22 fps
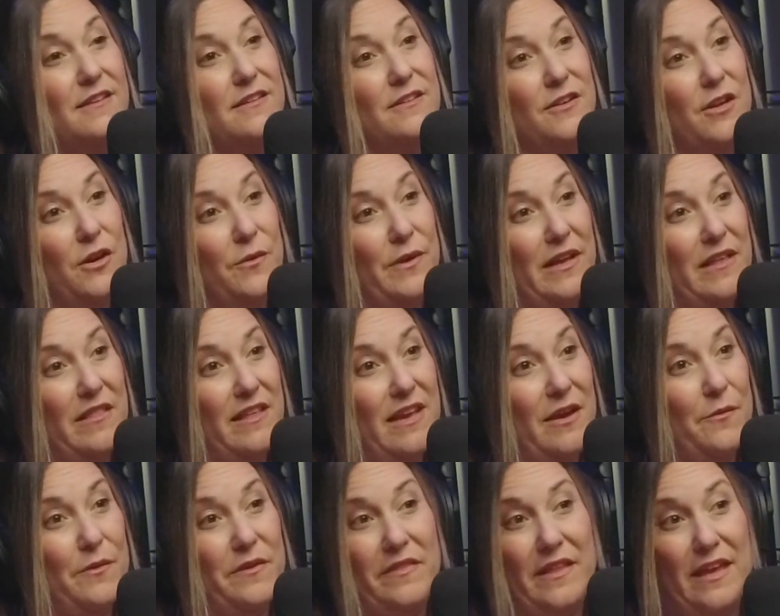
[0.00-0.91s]
knowing
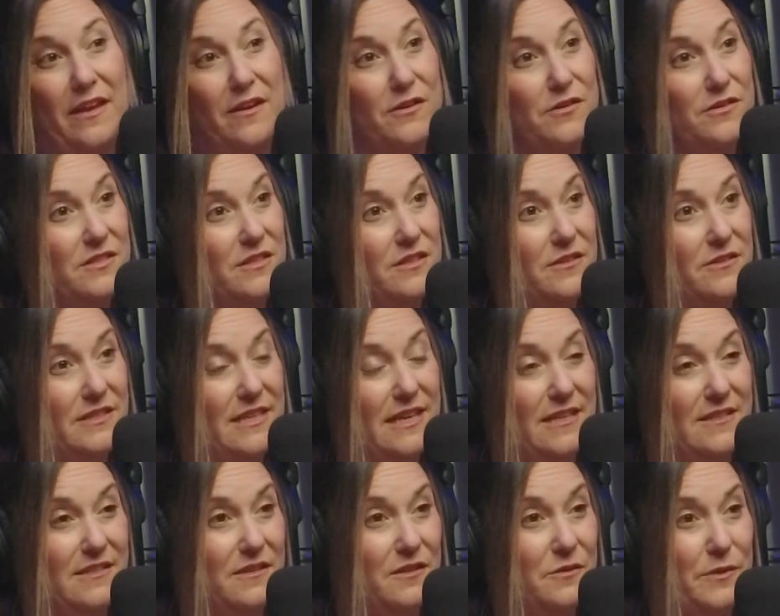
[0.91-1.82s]
that when they go to their
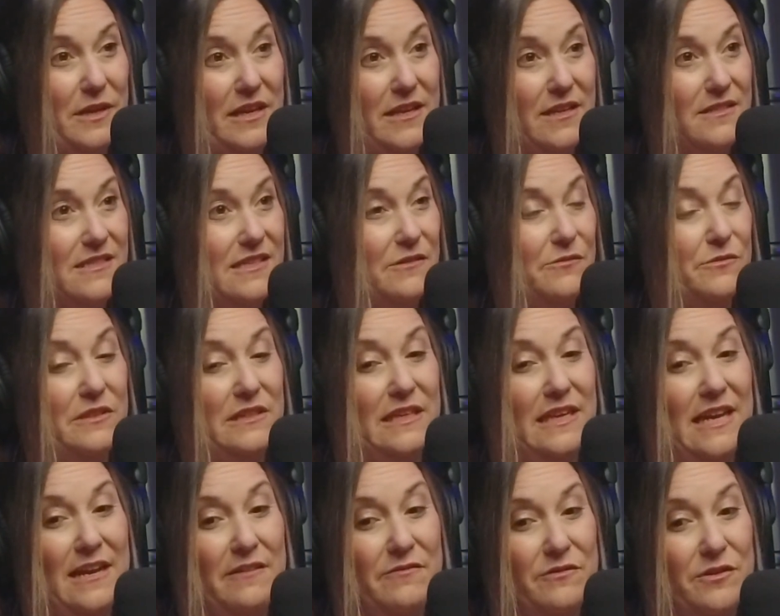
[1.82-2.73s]
dads on the weekends, I
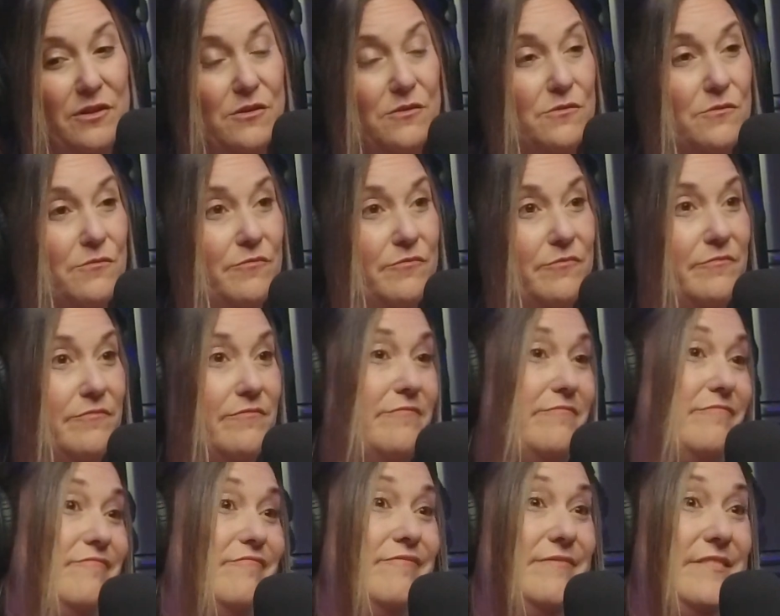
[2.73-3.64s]
really have no
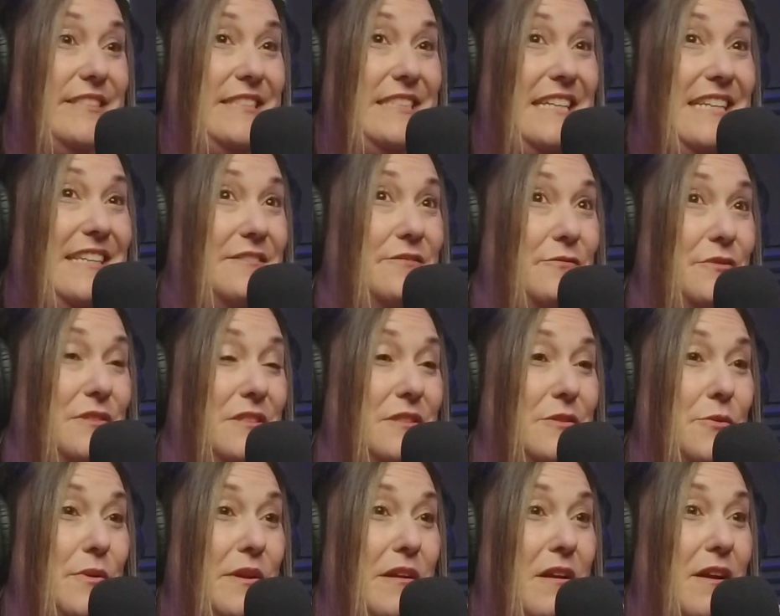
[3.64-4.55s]
say of what's
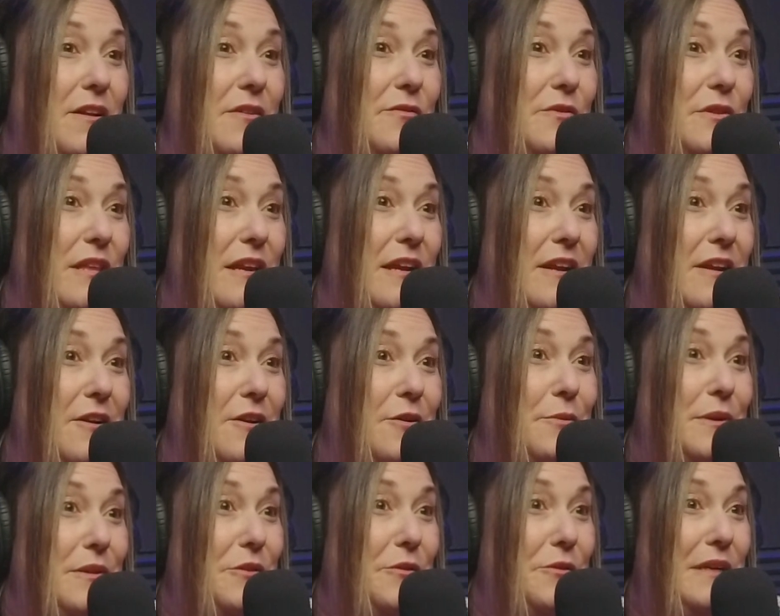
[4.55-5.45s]
going on over there,
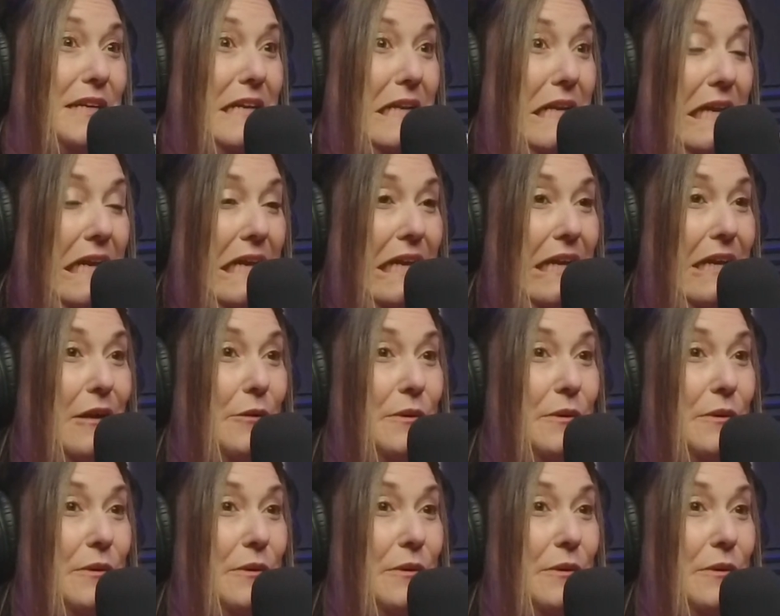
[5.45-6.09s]
what they're eating,